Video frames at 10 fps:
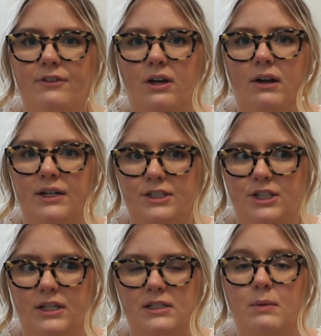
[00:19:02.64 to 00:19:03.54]
feel how itchy
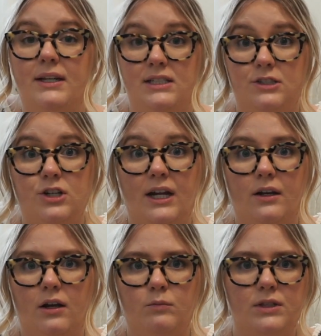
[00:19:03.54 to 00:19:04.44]
it is, but I did try it
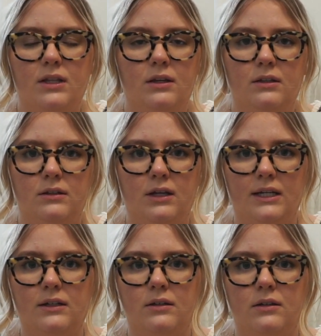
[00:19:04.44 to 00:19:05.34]
on with
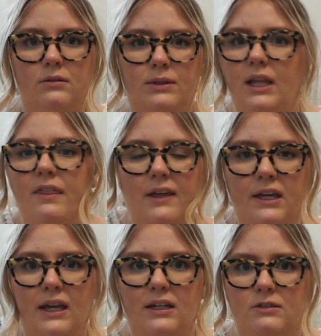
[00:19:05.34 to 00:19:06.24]

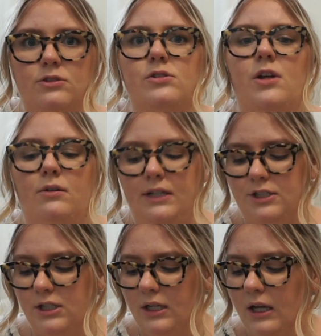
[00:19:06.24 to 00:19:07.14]
nothing, and it was so
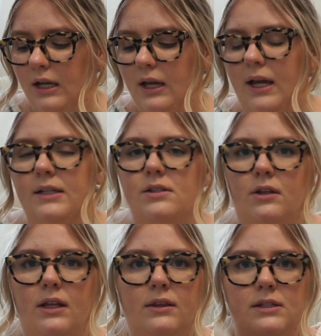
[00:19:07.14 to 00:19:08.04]
itchy. And so
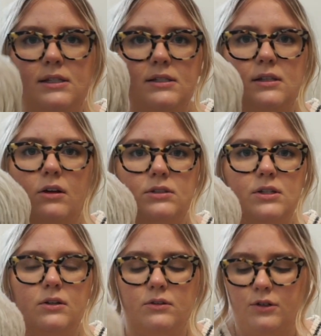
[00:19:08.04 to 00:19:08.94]
then this is
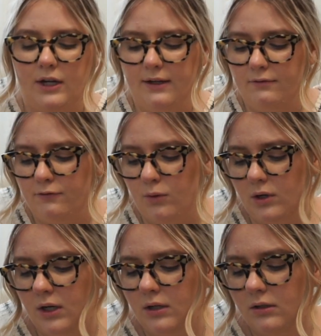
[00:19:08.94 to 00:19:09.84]
also great
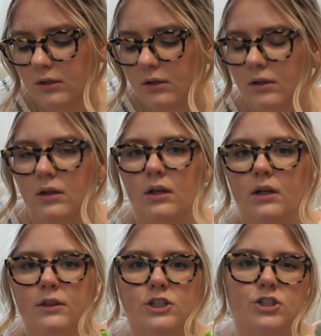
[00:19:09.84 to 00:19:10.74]
for
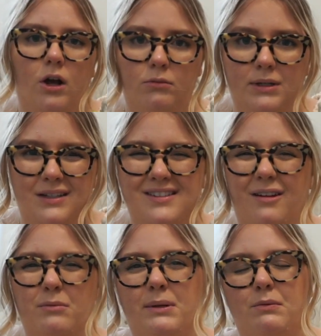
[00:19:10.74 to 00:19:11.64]
the shawl because
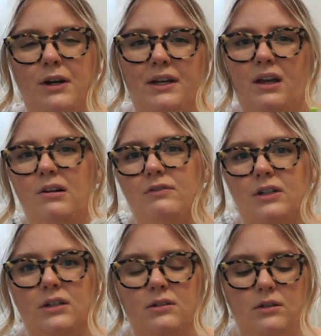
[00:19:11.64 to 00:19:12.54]
I'll be wearing it
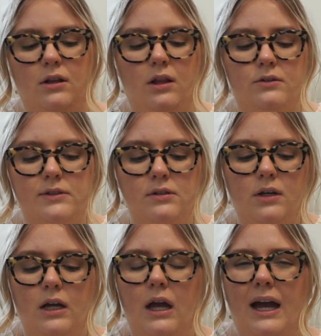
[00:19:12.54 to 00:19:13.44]
over clothes.
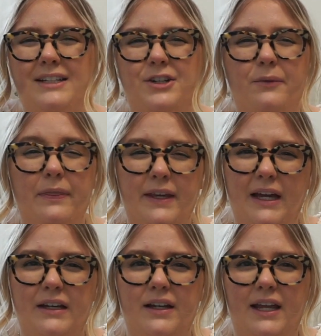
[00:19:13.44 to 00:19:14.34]
I don't think
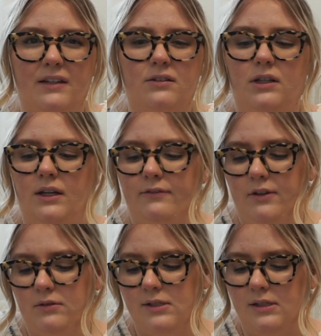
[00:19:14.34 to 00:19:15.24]
I could handle it if
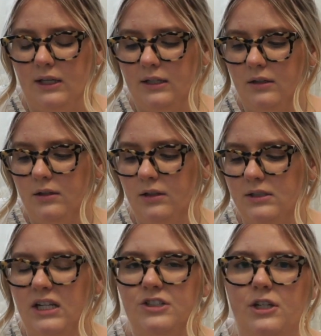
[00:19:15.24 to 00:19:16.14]
it was like
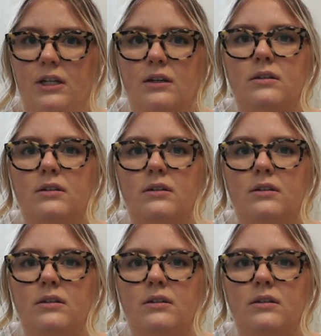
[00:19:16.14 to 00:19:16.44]
touching